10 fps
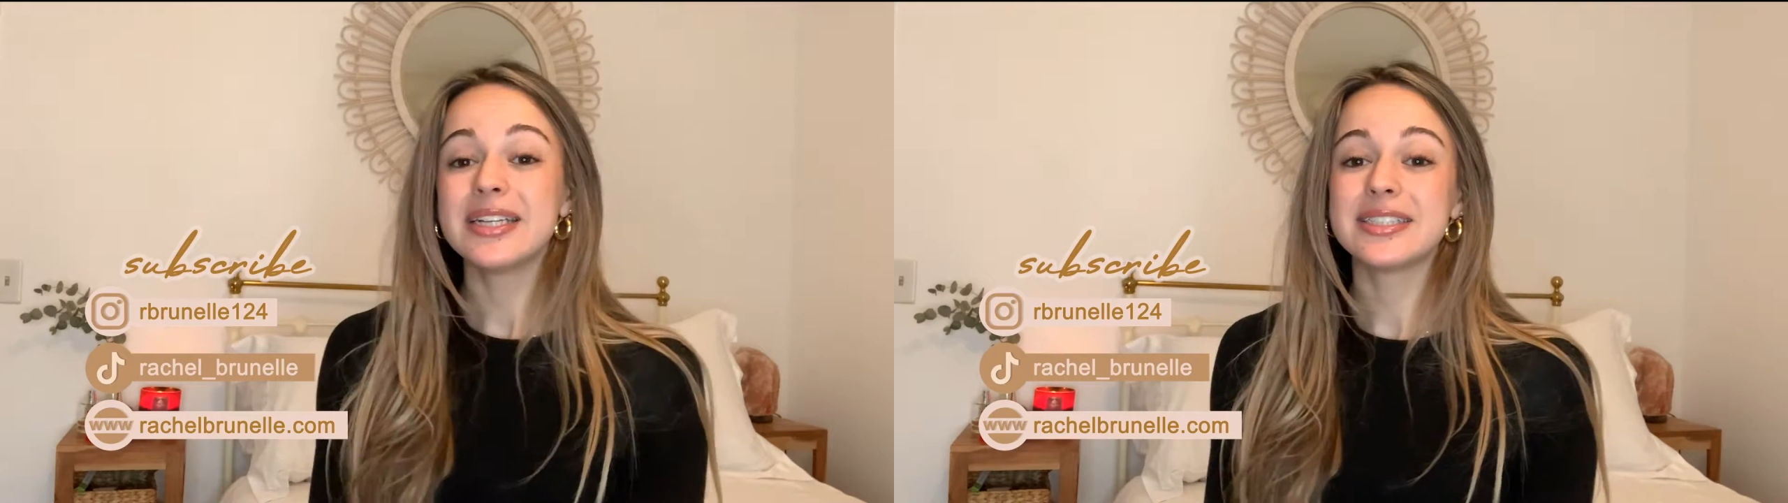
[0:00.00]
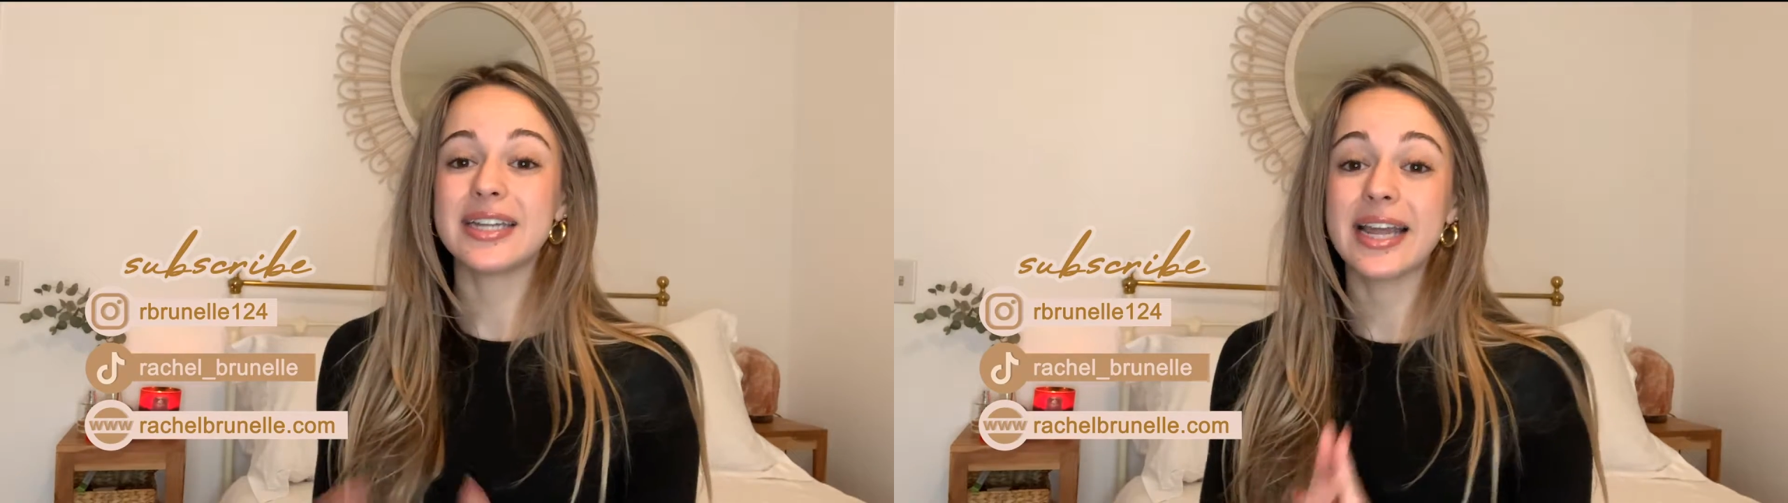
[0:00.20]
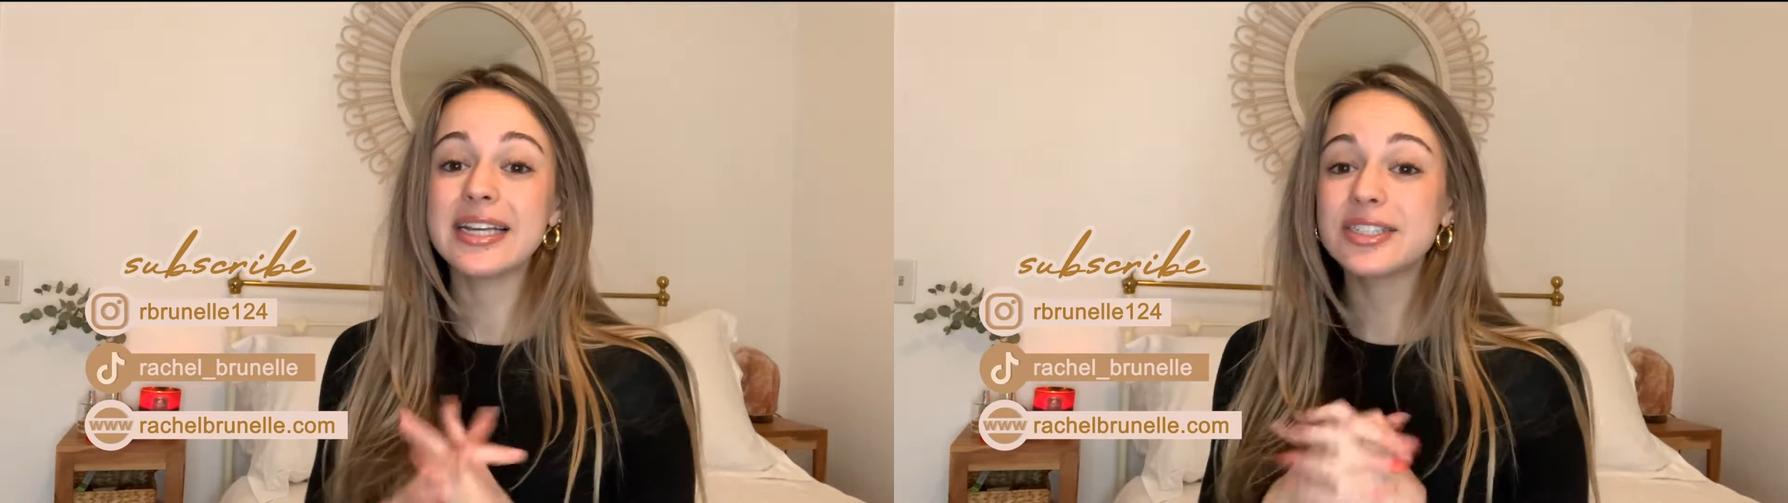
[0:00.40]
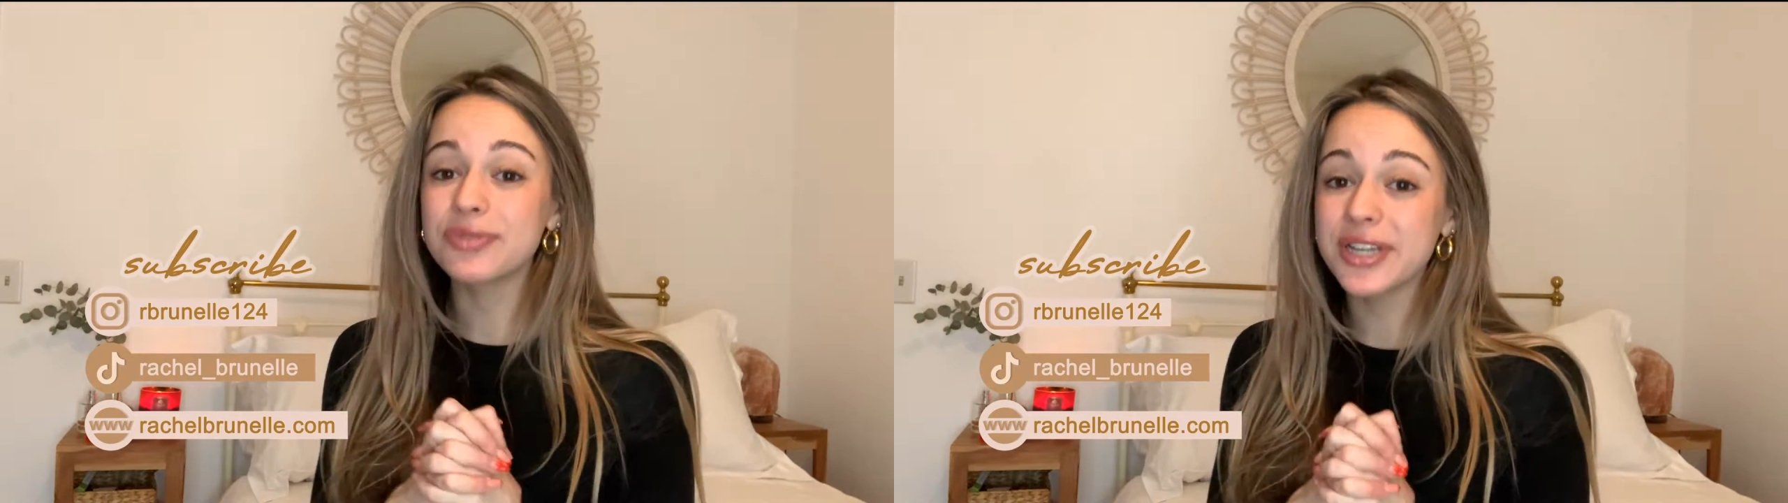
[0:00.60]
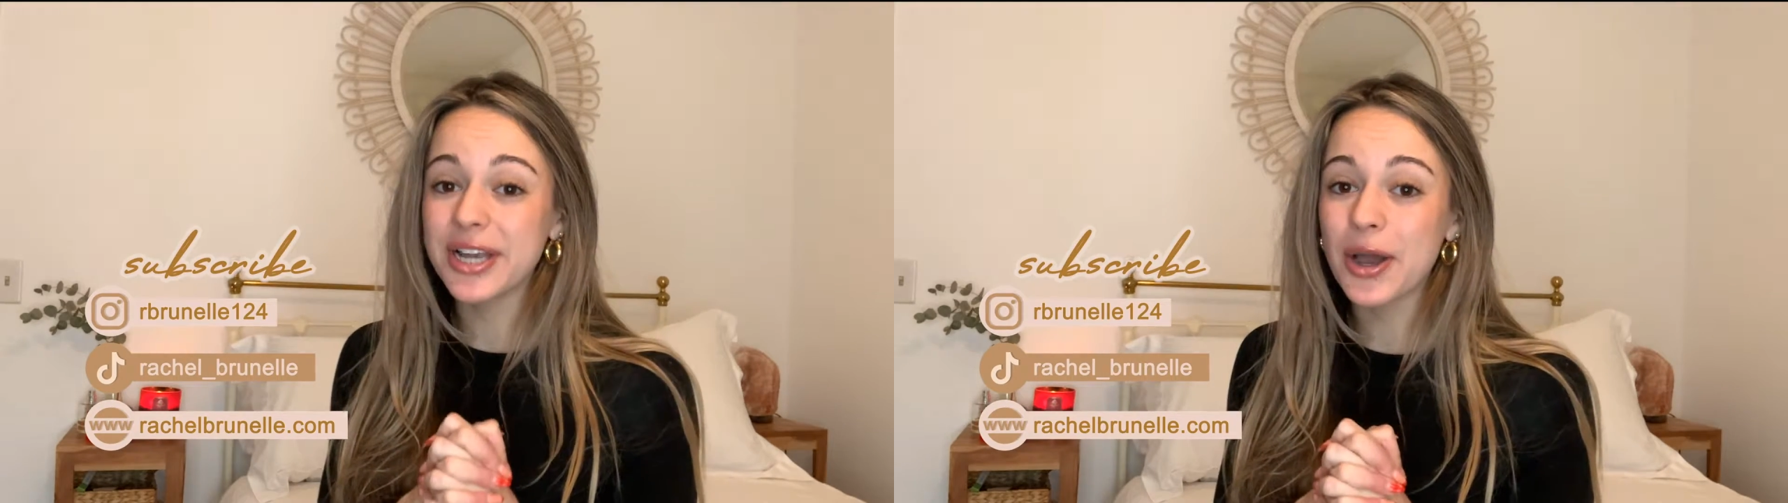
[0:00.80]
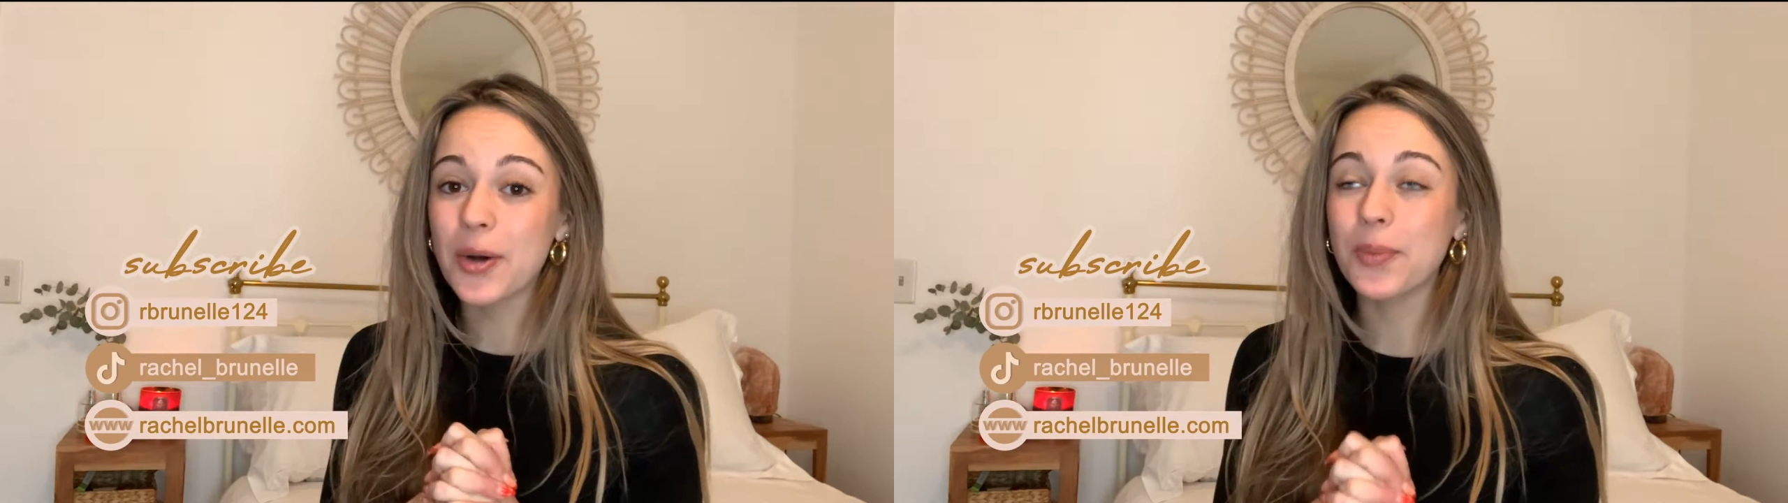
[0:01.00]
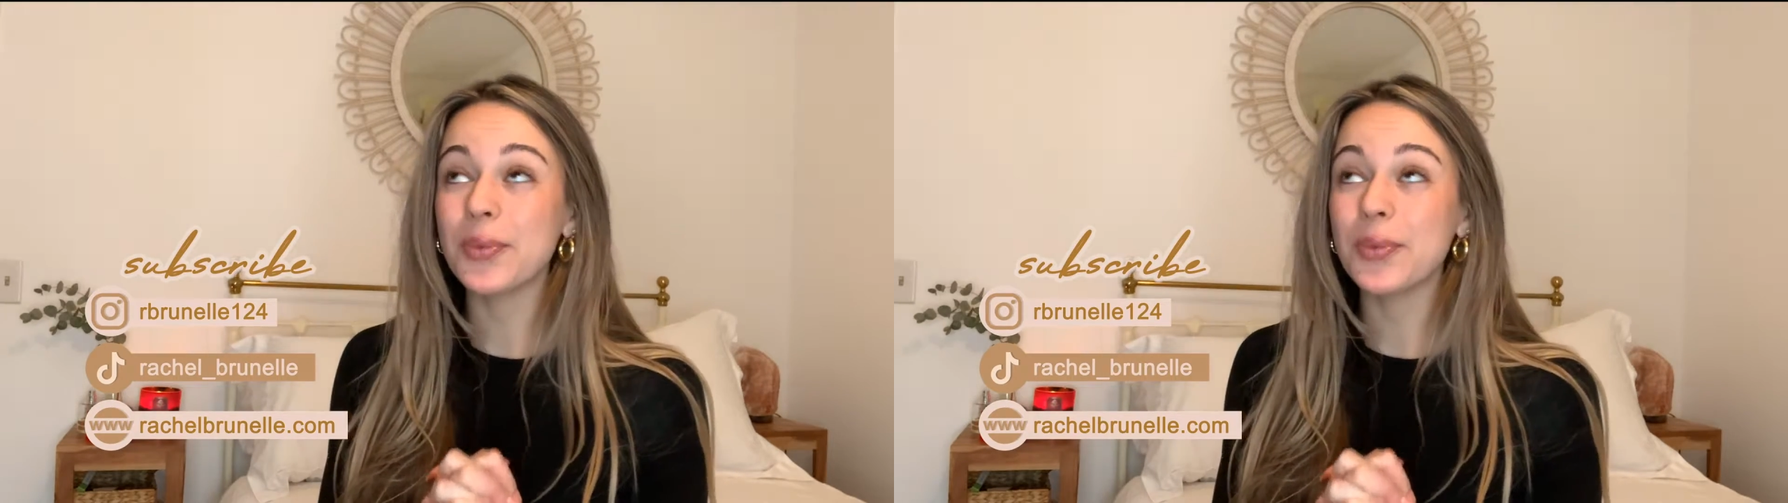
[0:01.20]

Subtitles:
Today's video,